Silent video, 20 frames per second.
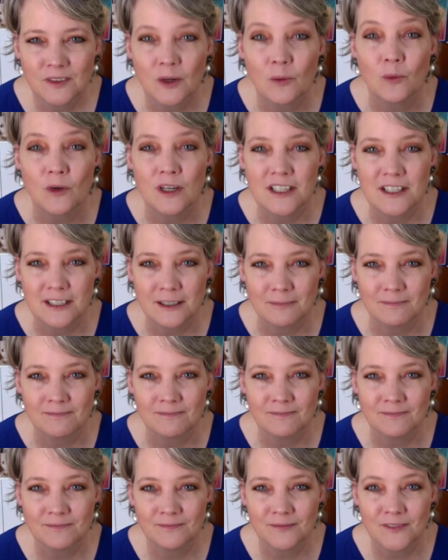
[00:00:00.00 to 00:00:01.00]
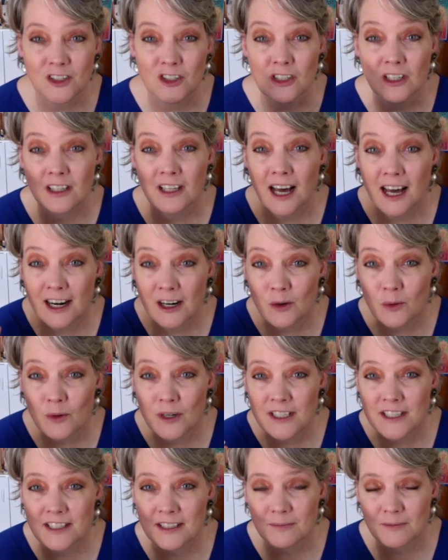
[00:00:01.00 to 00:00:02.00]
Wisdom. There's a lot of
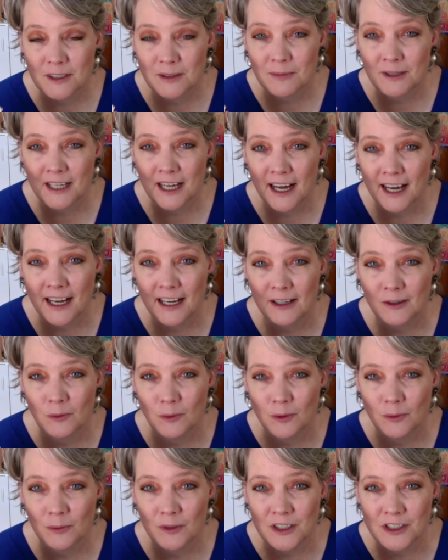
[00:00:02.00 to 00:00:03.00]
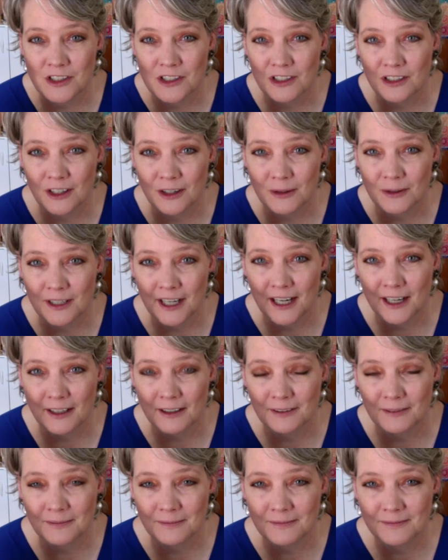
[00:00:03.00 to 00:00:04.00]
wisdom to be had when we slow
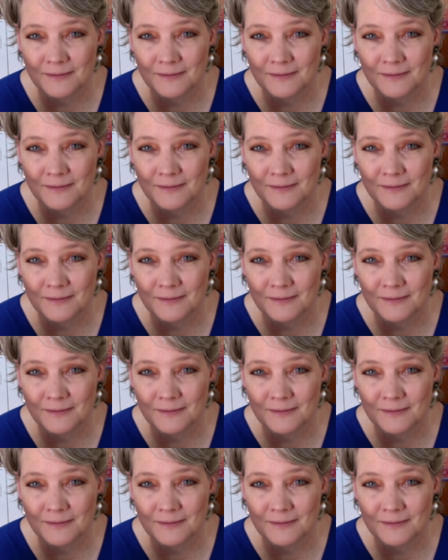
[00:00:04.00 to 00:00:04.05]
down.